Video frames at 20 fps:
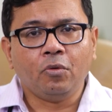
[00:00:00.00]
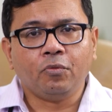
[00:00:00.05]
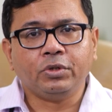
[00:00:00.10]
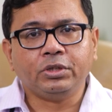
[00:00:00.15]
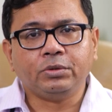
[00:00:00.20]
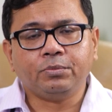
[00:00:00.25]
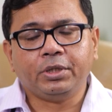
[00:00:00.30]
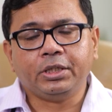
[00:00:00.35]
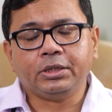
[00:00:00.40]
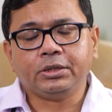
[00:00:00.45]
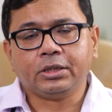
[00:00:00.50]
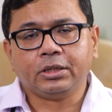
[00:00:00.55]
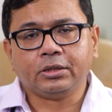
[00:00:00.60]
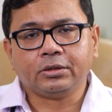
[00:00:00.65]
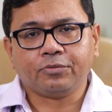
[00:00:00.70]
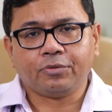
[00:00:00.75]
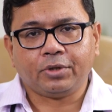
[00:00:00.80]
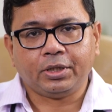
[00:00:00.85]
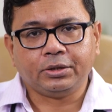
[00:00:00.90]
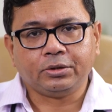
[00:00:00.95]
Which brings
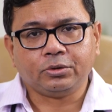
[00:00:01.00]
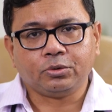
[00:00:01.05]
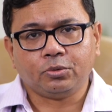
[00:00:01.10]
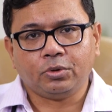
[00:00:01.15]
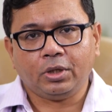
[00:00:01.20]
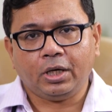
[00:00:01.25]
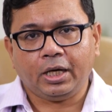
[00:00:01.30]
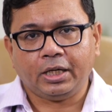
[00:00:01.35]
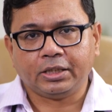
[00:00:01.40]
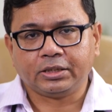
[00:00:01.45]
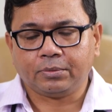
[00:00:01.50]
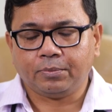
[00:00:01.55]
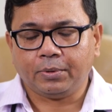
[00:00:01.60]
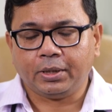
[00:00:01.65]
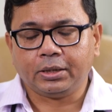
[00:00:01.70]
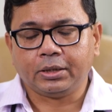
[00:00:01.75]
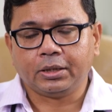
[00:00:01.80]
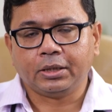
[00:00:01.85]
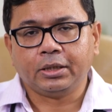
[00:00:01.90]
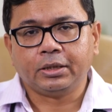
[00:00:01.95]
us, friends, to the last
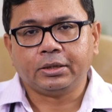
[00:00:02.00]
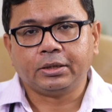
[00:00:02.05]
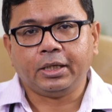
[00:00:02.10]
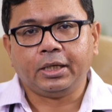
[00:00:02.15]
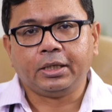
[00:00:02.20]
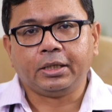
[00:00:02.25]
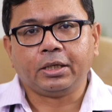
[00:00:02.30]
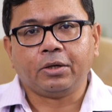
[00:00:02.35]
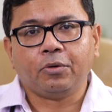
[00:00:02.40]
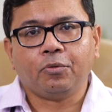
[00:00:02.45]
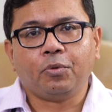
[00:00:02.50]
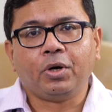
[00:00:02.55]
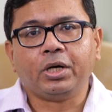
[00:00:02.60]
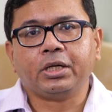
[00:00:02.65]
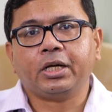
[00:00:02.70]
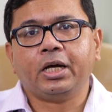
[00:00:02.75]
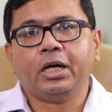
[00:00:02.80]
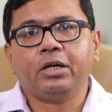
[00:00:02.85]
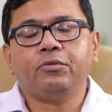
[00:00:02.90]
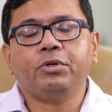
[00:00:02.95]
part, that
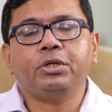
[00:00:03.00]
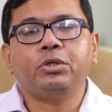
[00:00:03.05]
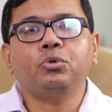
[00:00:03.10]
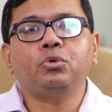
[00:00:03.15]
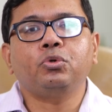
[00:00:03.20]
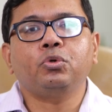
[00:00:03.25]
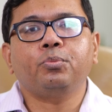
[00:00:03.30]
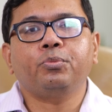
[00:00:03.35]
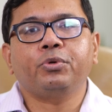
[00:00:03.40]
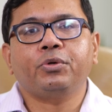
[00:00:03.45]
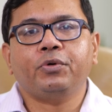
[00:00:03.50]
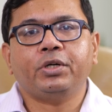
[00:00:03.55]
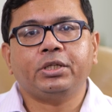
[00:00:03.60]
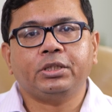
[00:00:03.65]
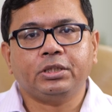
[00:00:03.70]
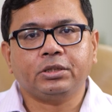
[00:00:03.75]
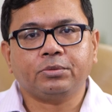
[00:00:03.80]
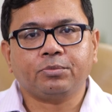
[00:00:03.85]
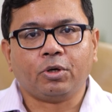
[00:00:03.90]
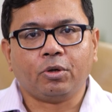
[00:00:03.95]
what can we do to
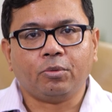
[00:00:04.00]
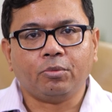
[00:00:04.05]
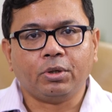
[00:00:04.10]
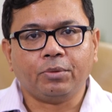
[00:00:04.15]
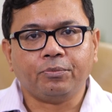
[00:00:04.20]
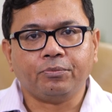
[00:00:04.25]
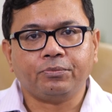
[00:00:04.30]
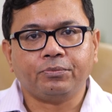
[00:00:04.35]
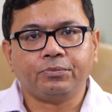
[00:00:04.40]
prevent this problem?